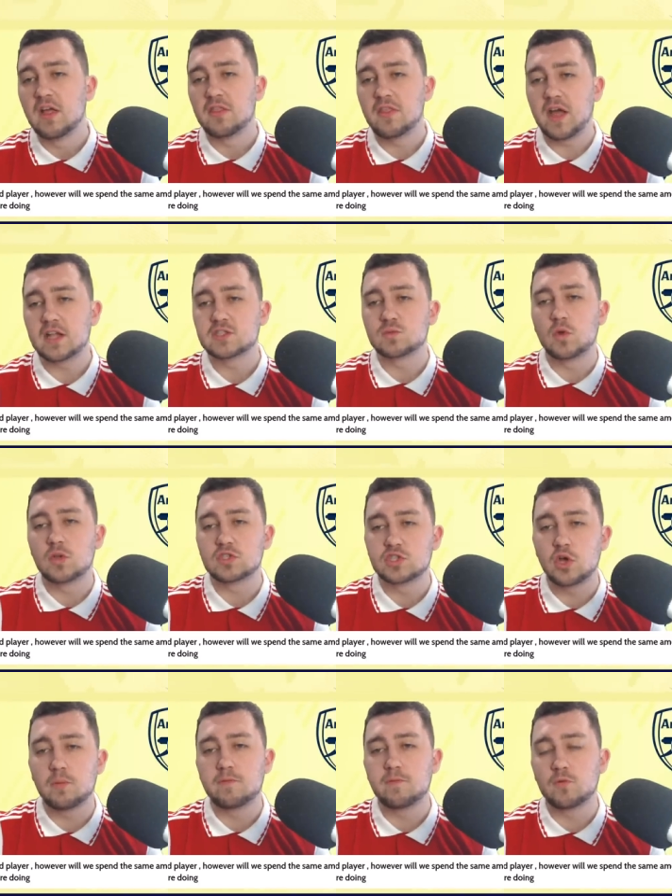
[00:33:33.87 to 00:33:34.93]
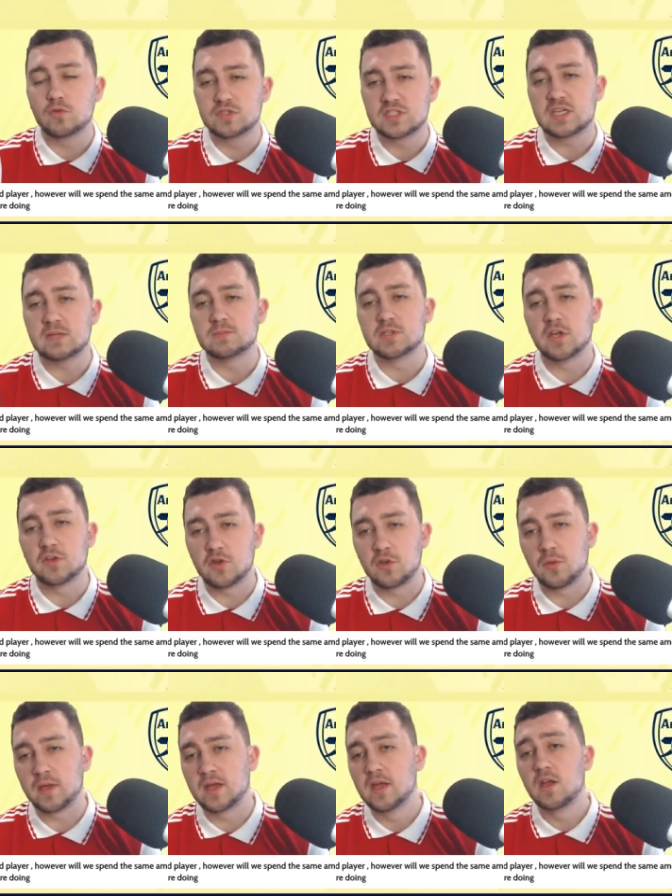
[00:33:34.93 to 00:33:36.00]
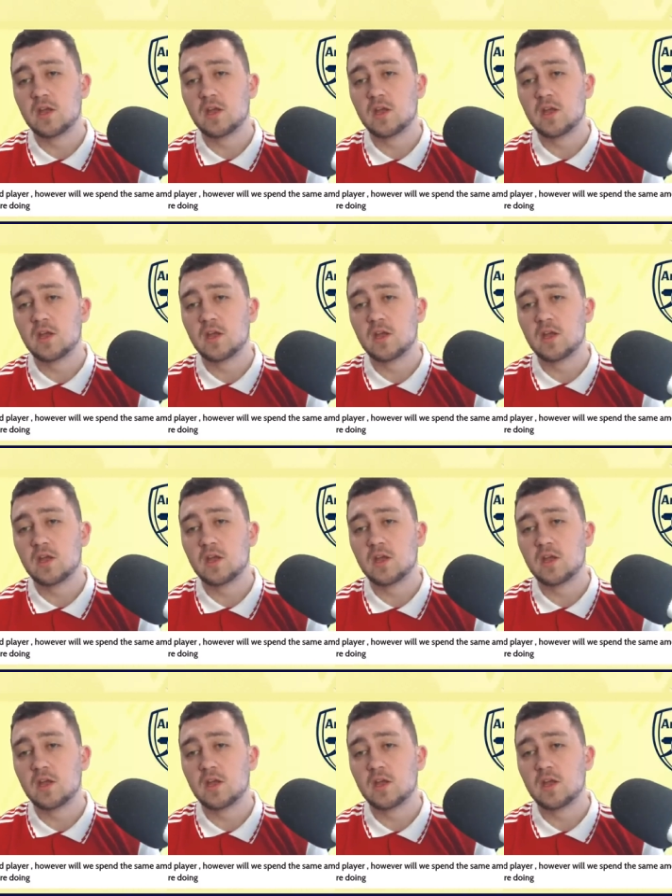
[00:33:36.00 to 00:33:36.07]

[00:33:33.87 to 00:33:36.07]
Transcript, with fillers: That's what top four teams are doing.